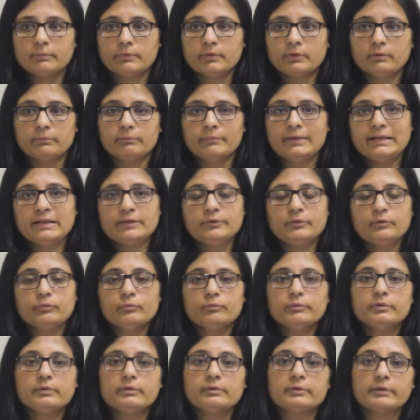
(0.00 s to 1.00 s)
milk
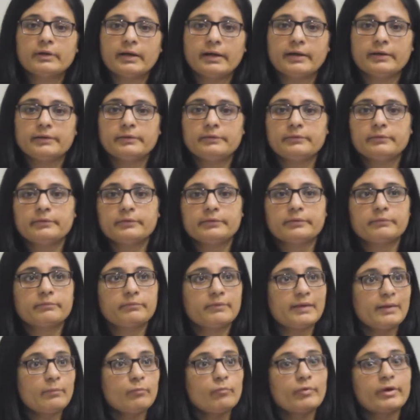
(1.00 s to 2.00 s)
sugar, and
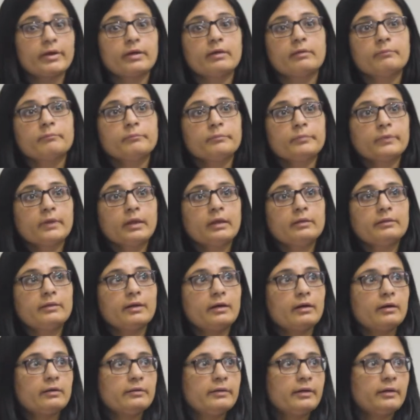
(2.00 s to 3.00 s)
same way
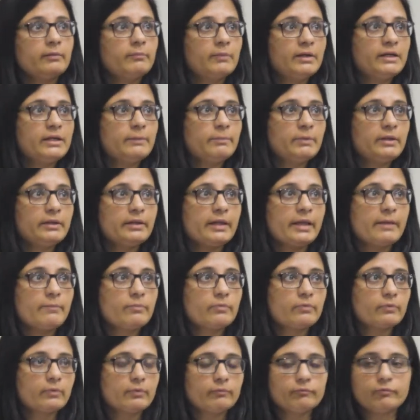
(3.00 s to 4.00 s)
there are multiple
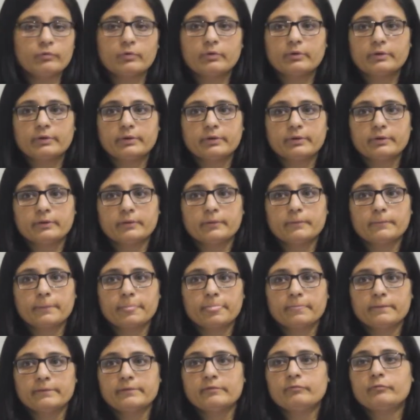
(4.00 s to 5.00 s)
names for
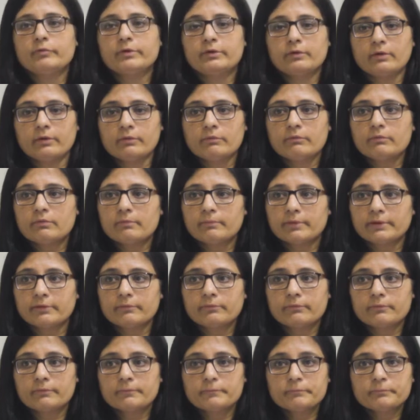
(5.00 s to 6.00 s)
different
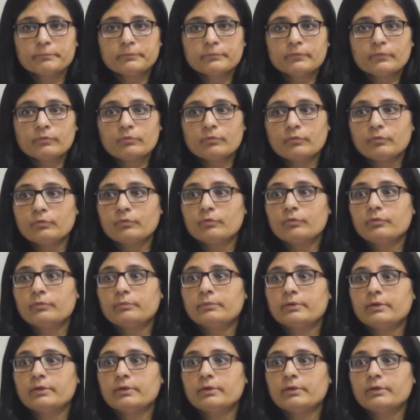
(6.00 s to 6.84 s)
instruments. So